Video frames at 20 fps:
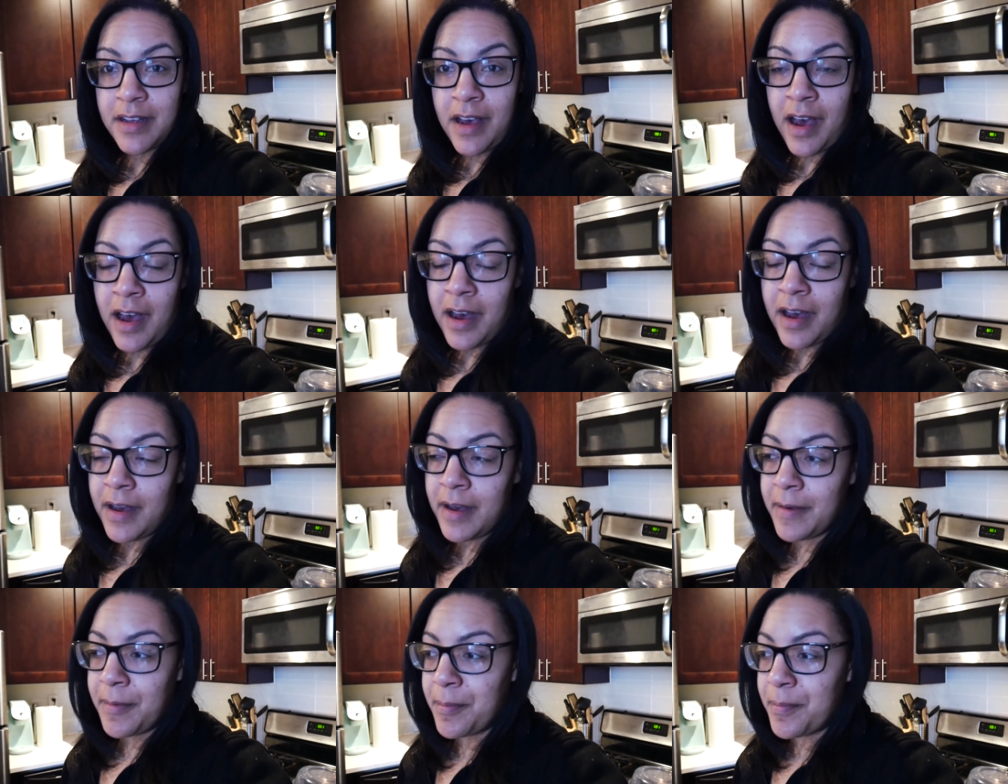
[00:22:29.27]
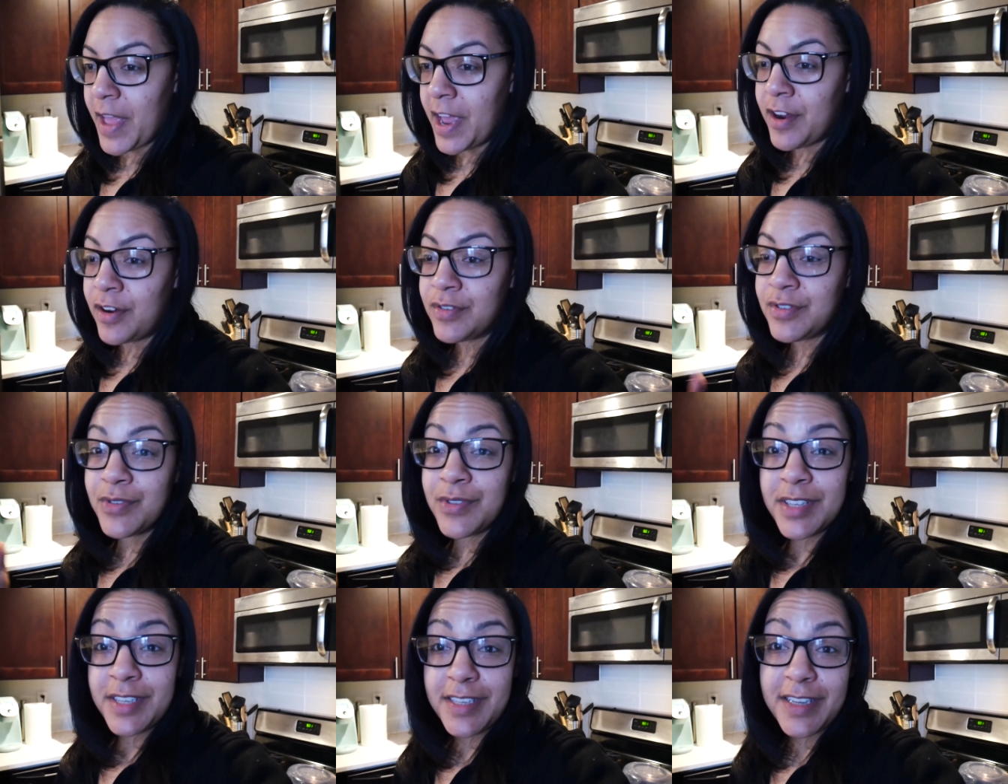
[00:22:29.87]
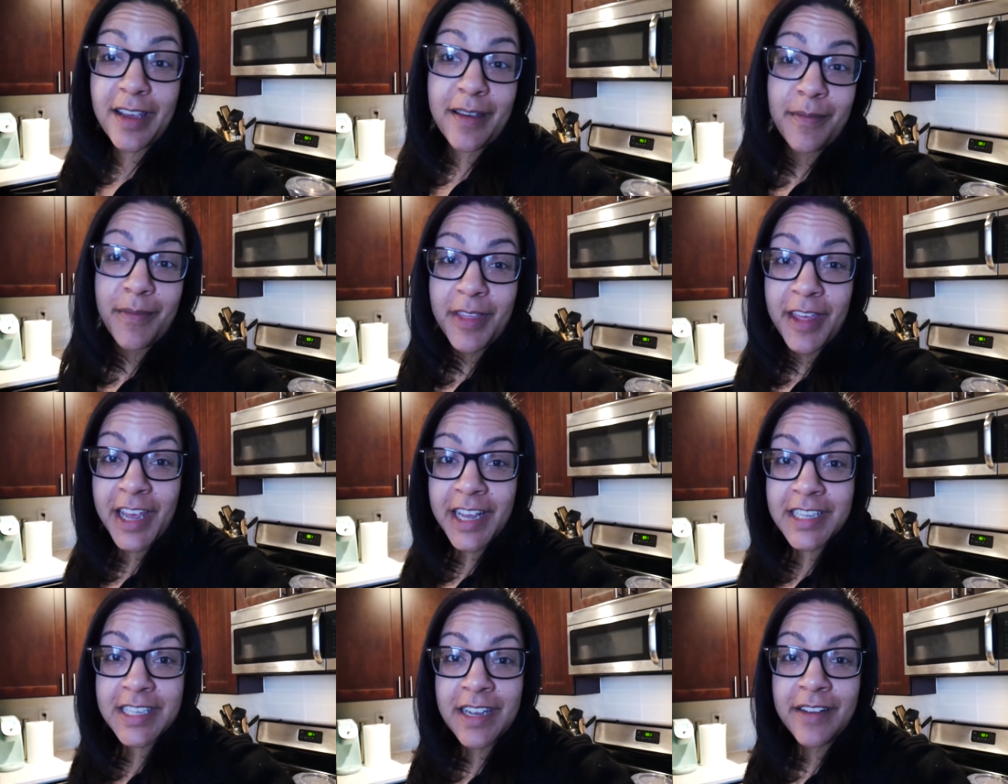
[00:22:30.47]
I don't do the same
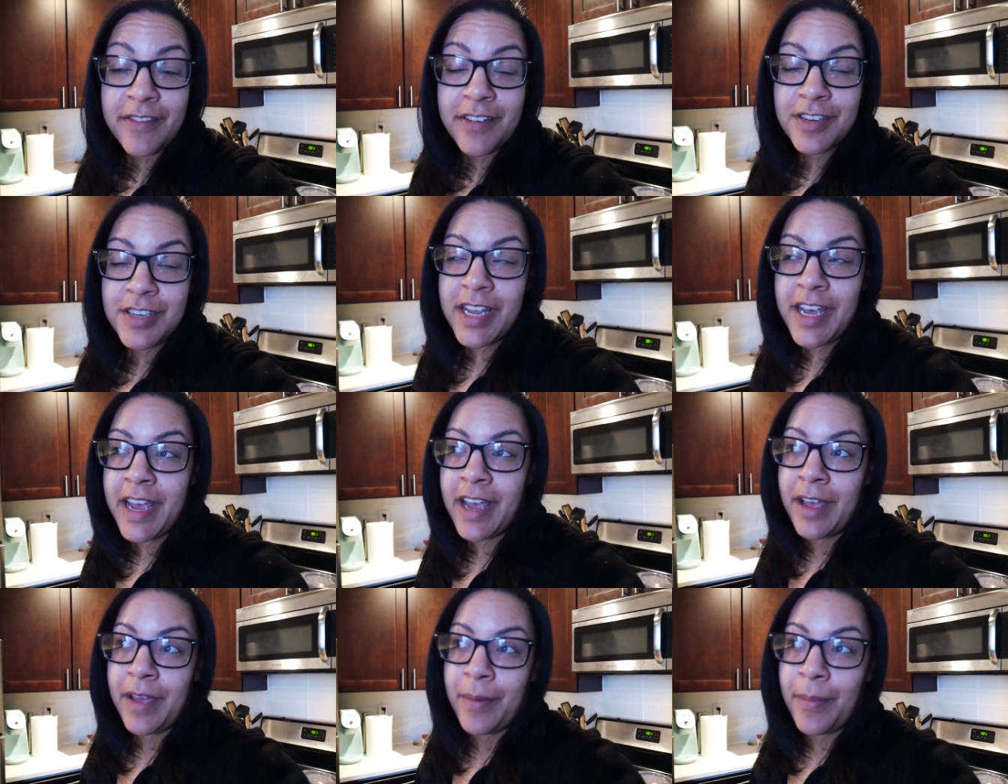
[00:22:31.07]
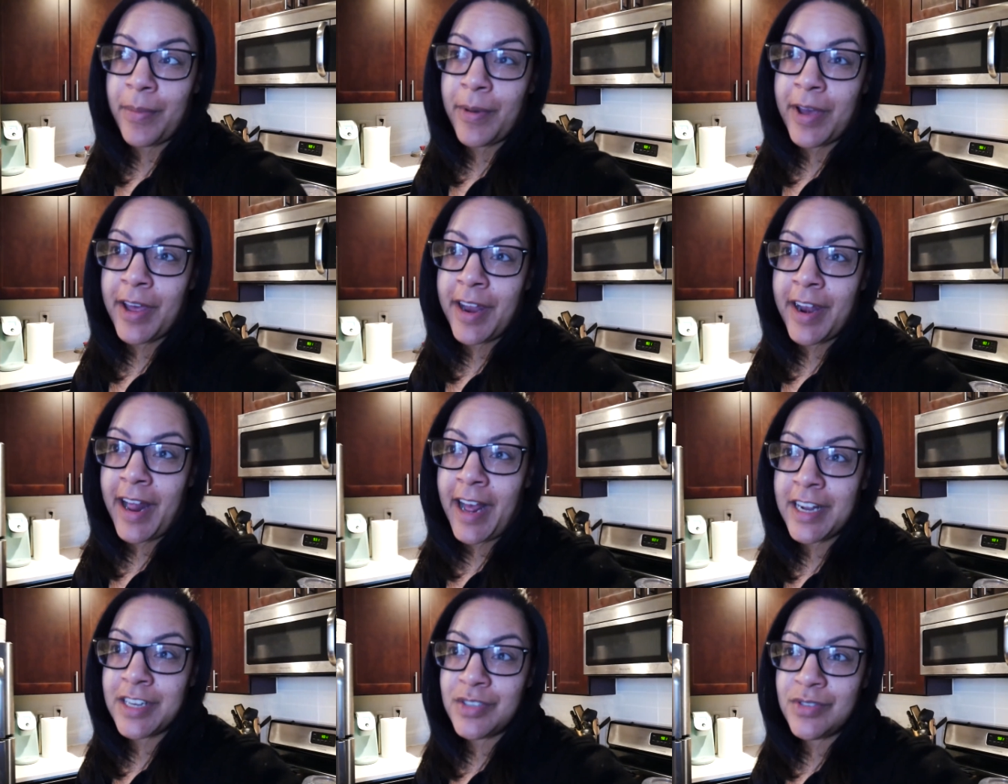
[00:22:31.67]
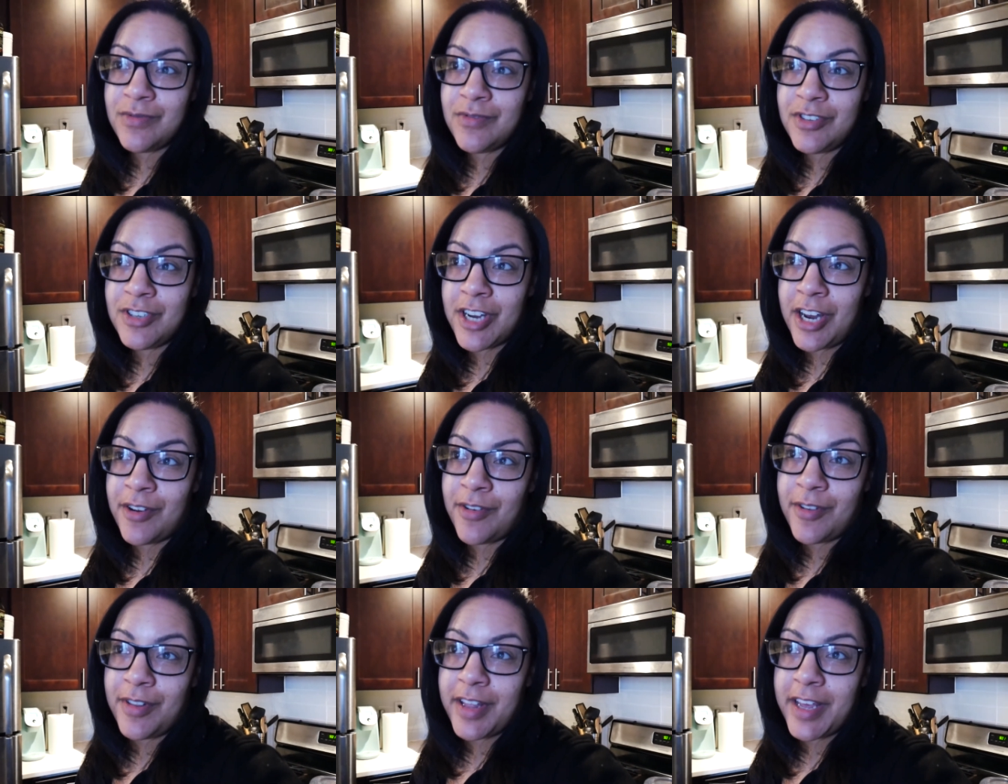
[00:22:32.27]
things every day, but I do
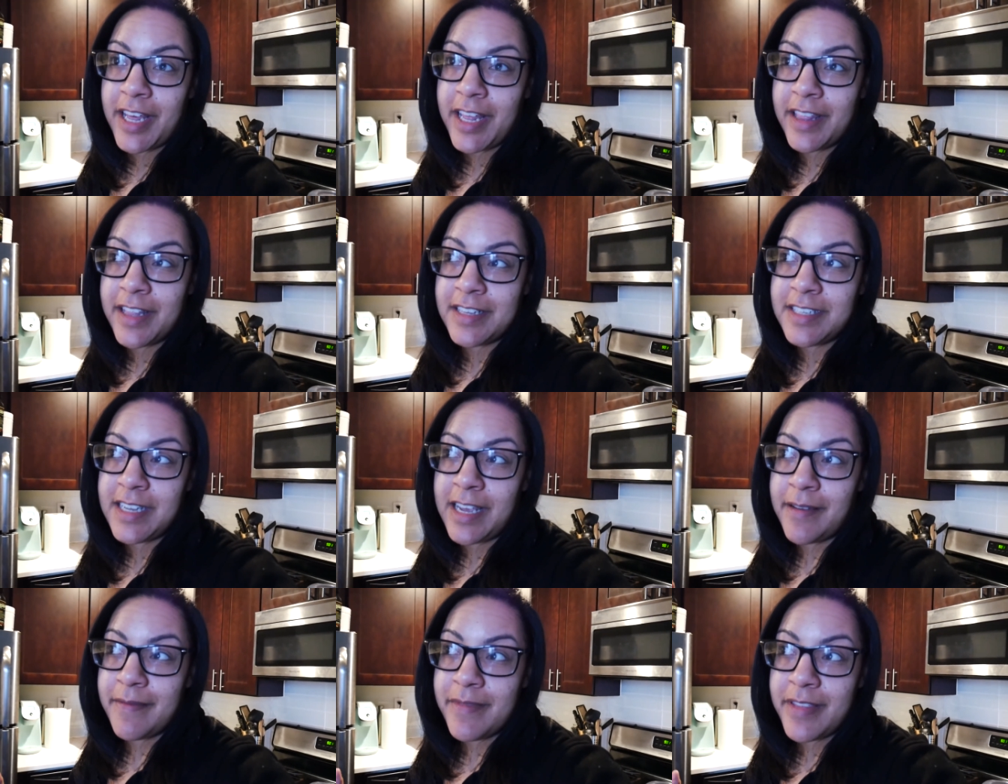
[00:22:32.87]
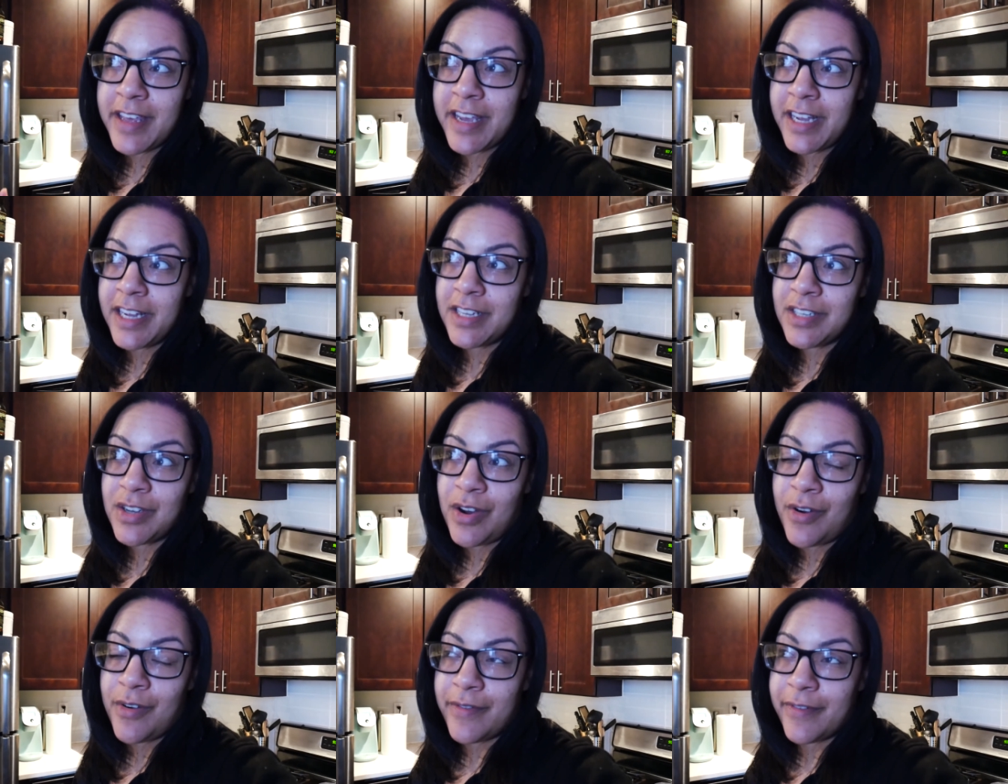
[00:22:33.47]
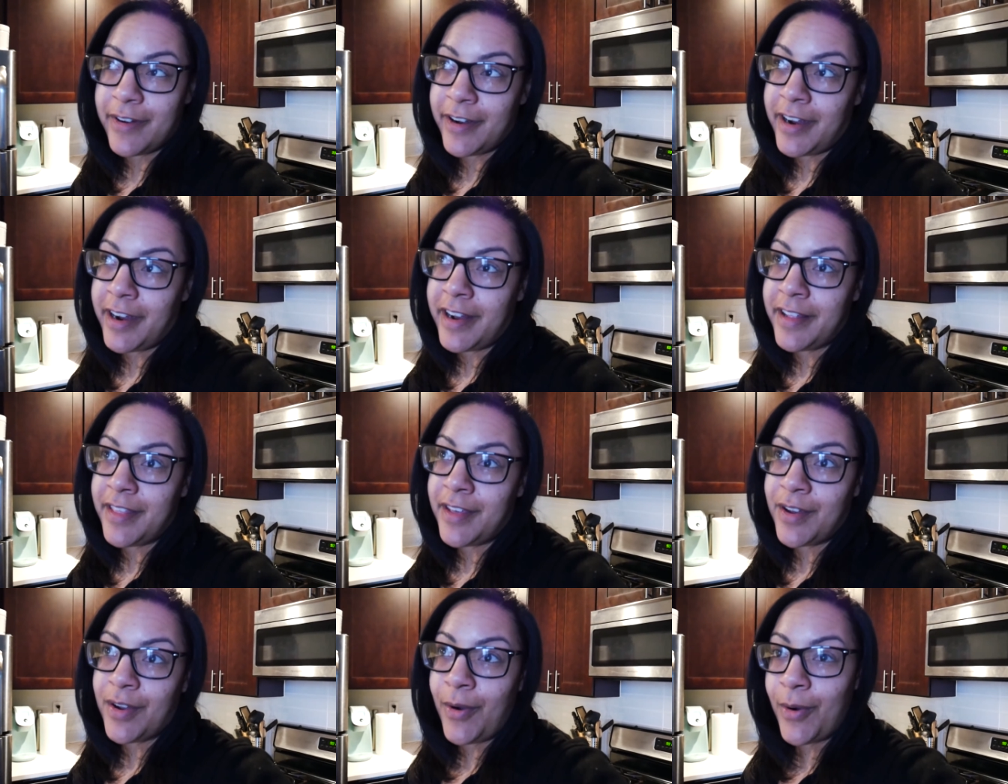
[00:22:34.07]
generally the same things
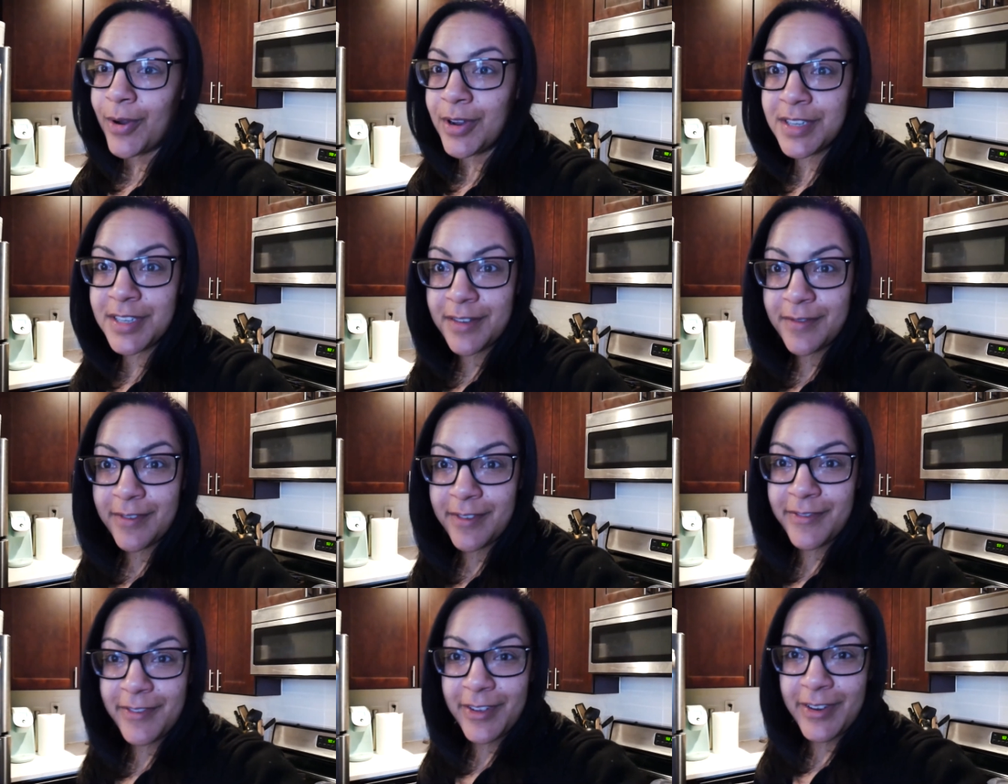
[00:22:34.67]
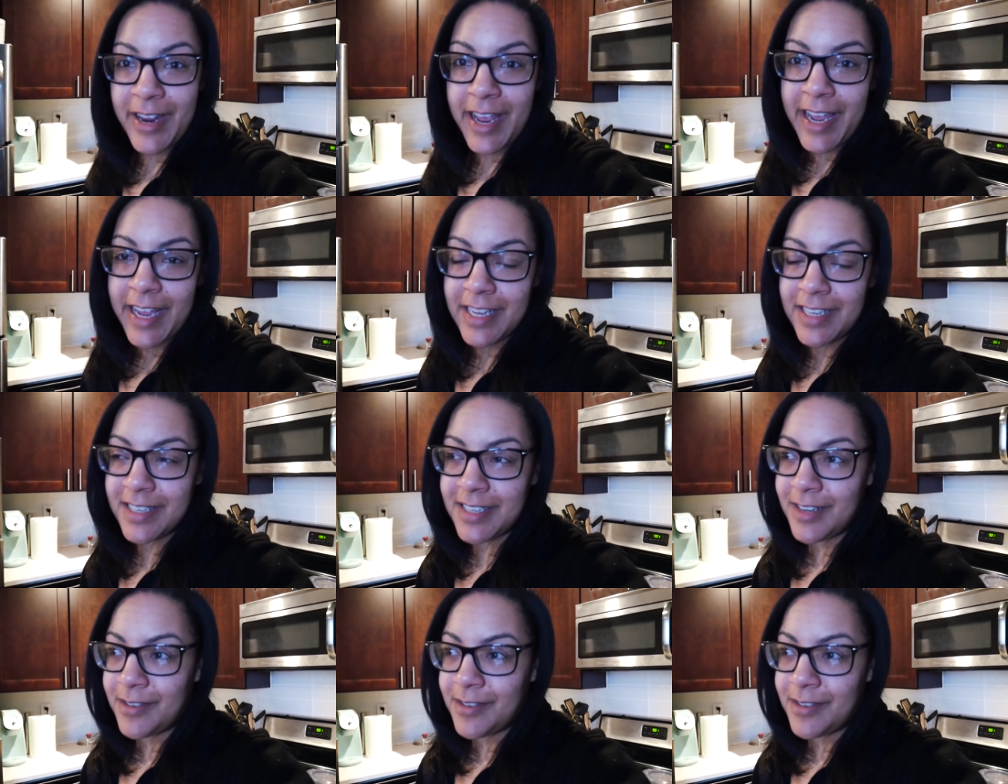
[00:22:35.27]
over the course of a few days.